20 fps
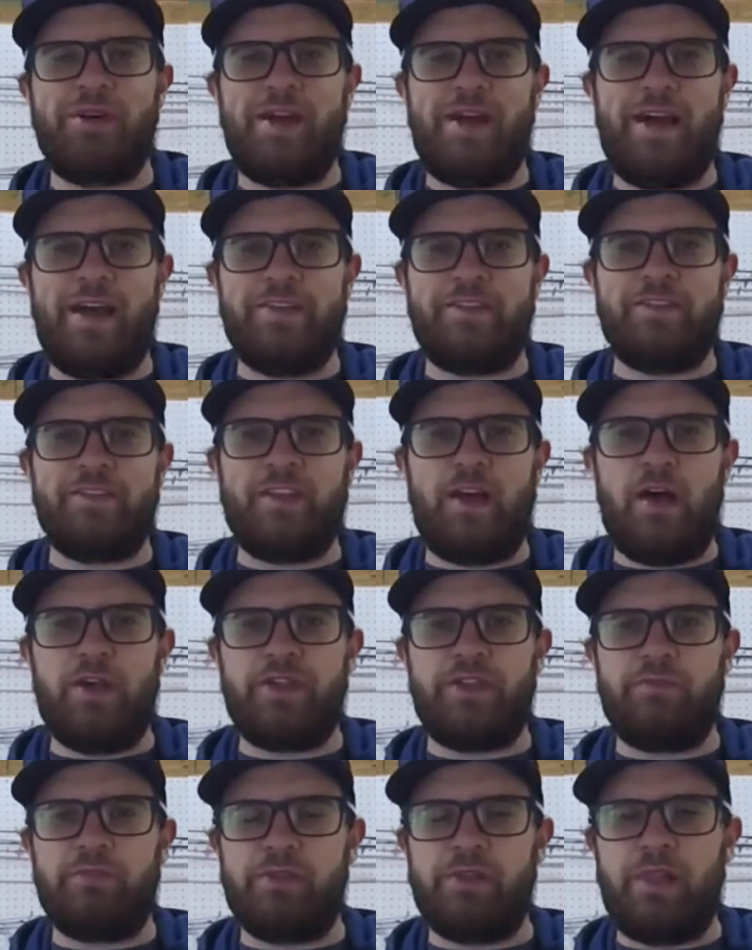guys, it's
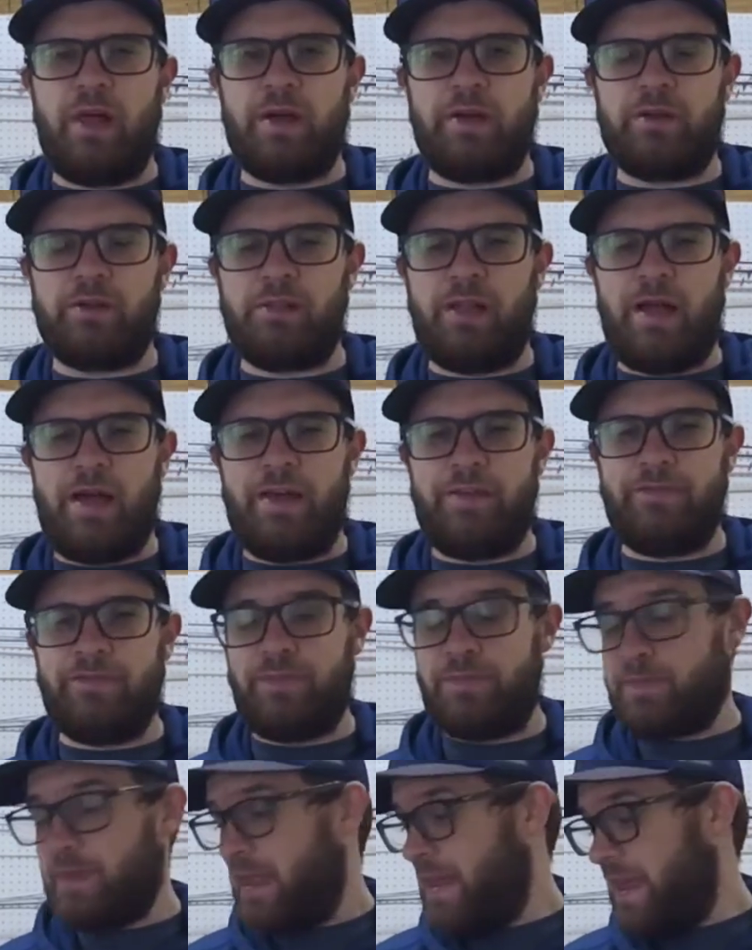Awesome with Lunker Life.
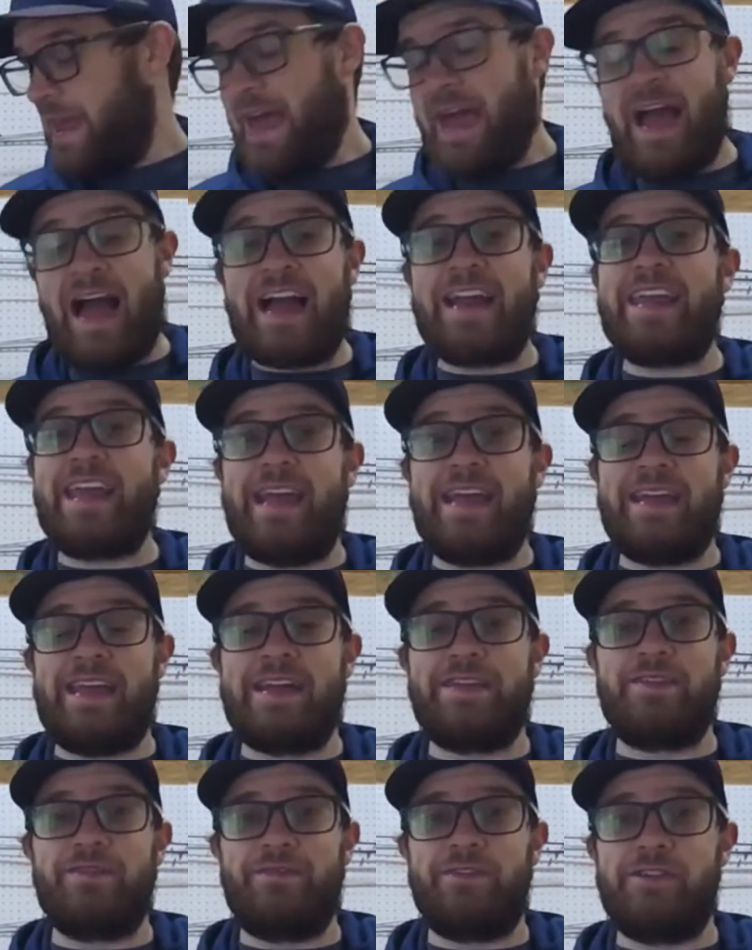I can't
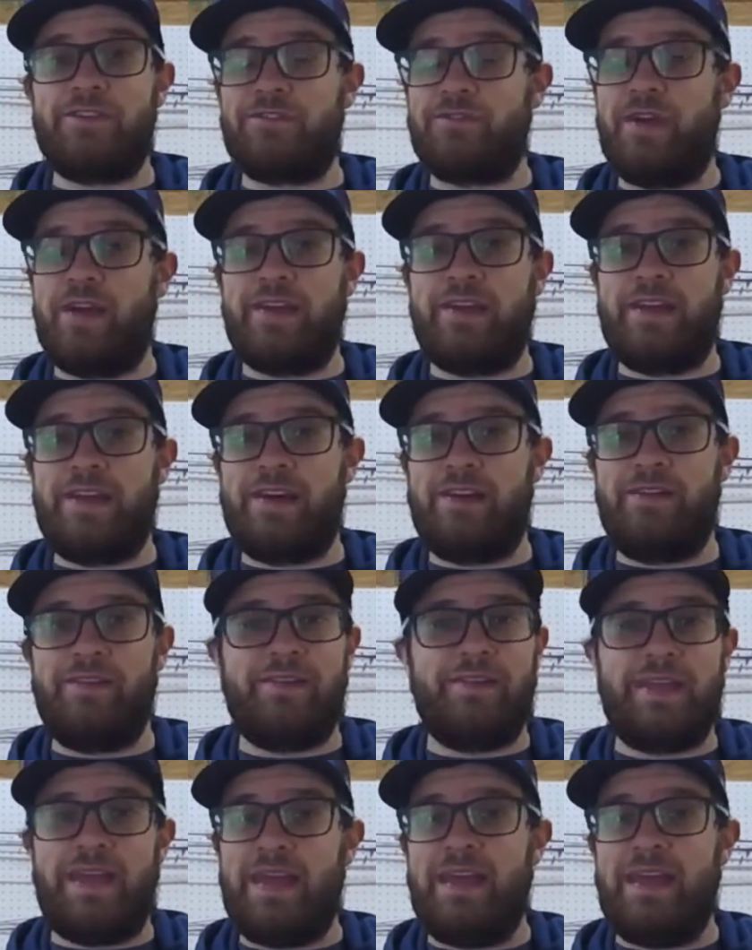catch a fish right now.